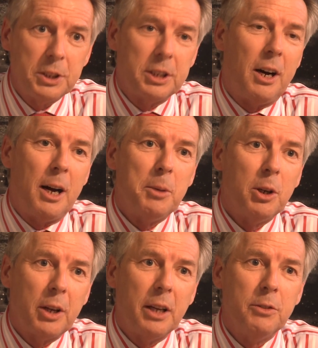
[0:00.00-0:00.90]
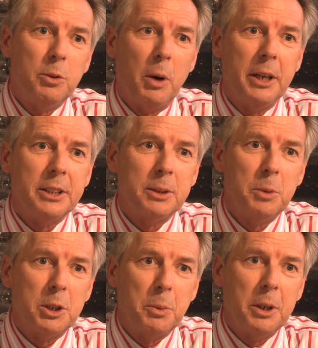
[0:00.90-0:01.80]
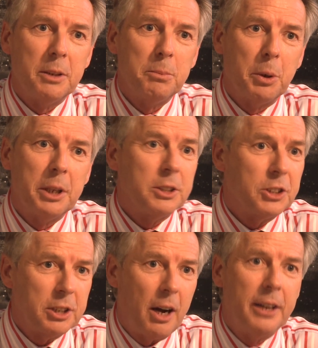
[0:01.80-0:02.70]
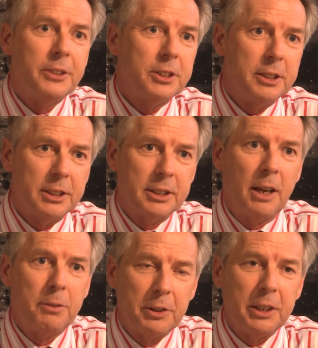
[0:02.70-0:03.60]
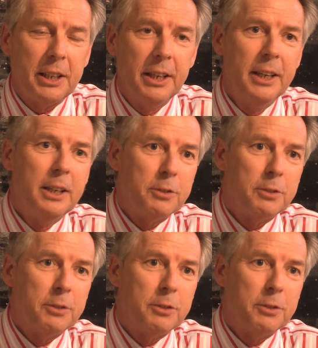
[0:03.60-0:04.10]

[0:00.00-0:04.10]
the time are looking for ways in which we can bring the science and discovery